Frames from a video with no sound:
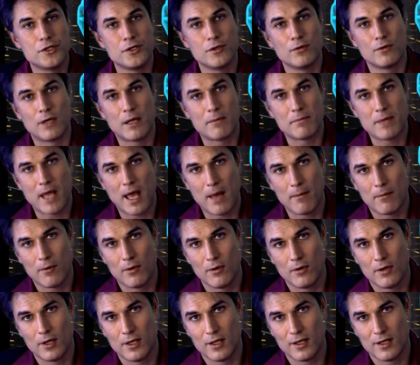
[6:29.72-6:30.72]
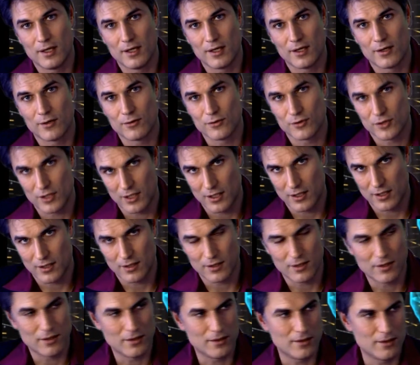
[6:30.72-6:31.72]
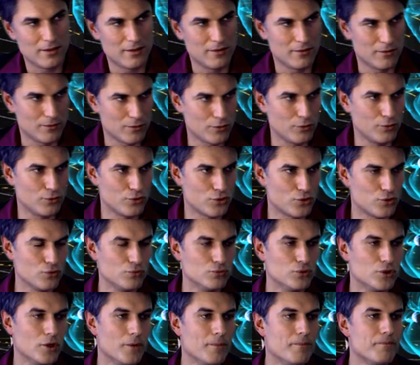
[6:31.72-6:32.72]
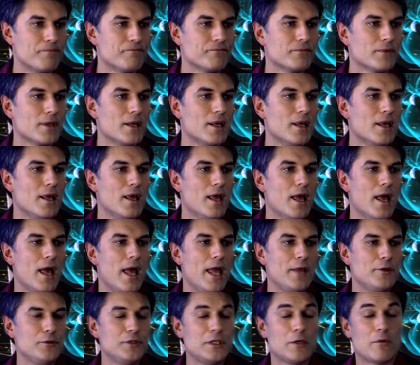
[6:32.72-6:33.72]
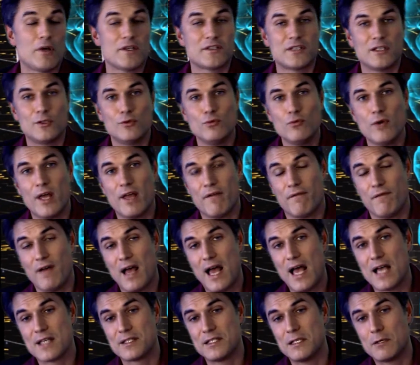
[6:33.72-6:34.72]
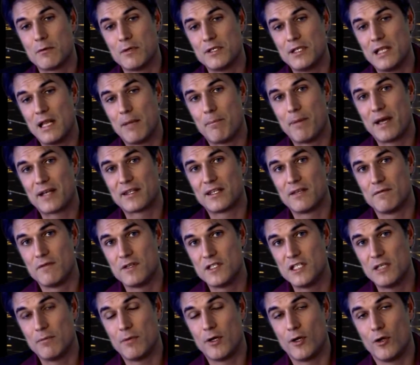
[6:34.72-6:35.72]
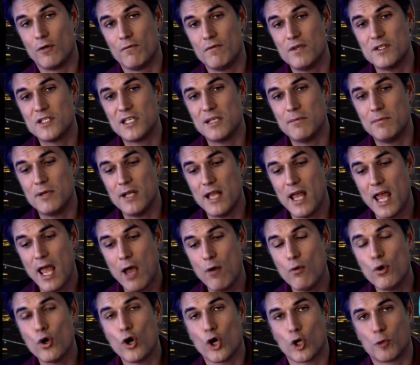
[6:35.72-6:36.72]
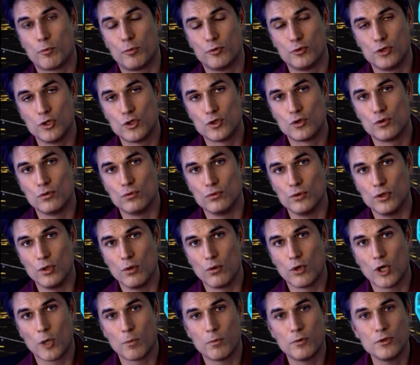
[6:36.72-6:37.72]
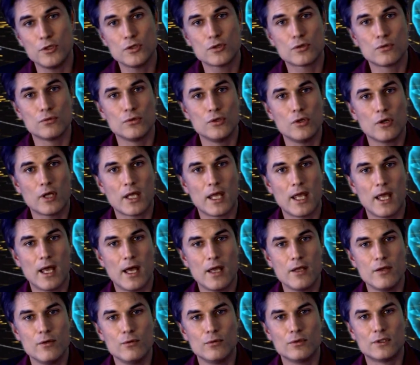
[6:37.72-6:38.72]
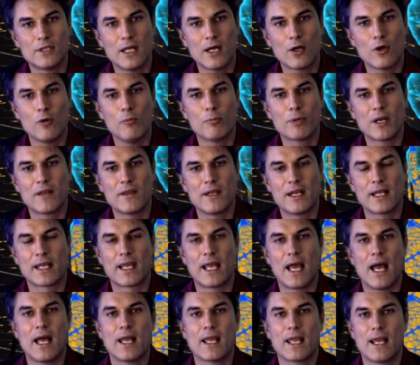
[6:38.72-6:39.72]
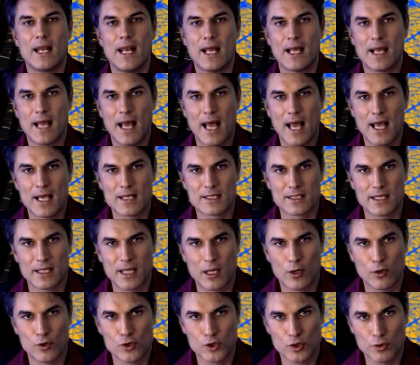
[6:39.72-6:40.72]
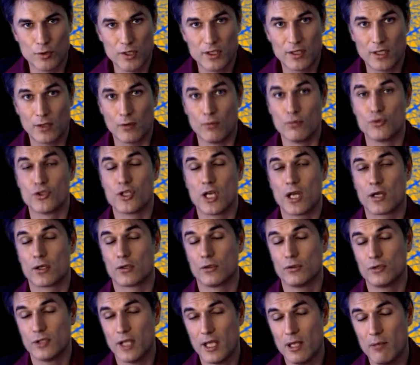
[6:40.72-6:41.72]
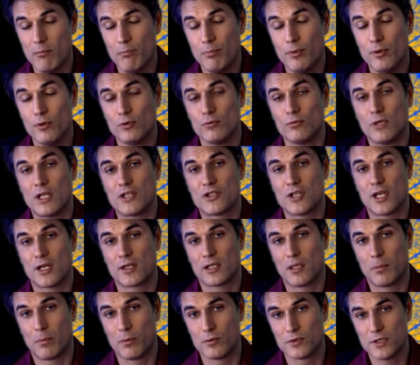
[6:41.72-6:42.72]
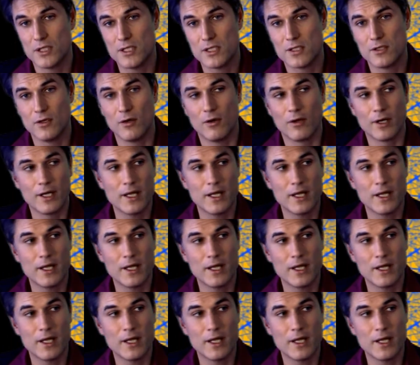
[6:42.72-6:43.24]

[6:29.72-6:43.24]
between planets and human body. This important key probably will be comprehended in future. Magnetism is not simply a physical force, but a set of channels that carries information.